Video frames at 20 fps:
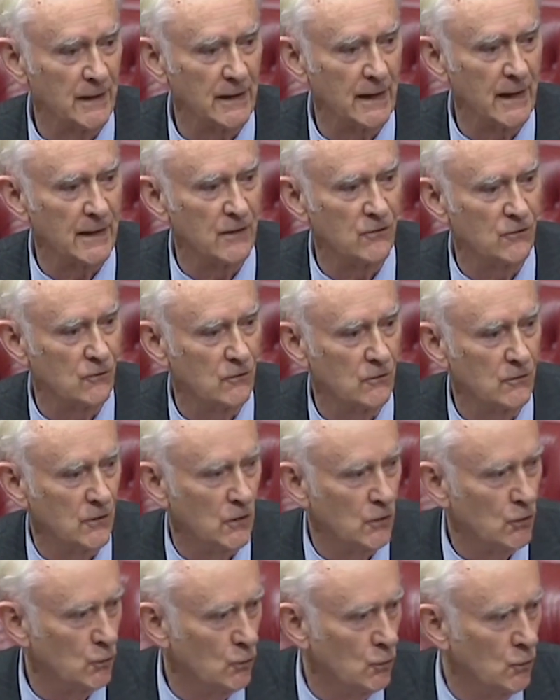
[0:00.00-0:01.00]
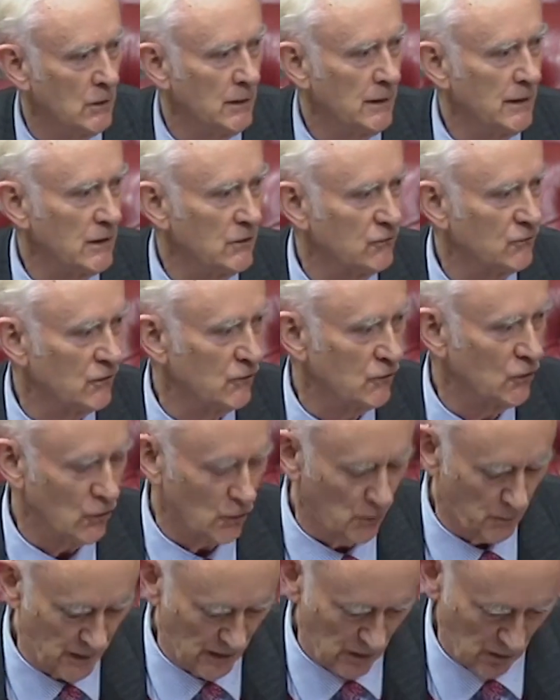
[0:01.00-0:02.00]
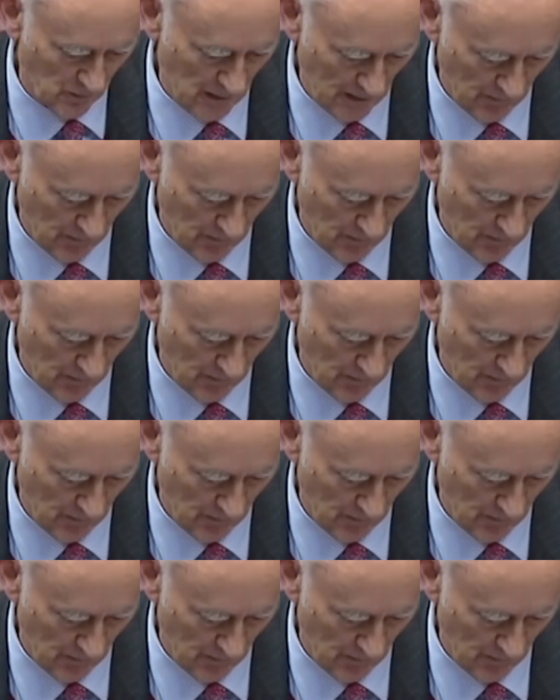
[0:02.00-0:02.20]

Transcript: the 8 new Eastern European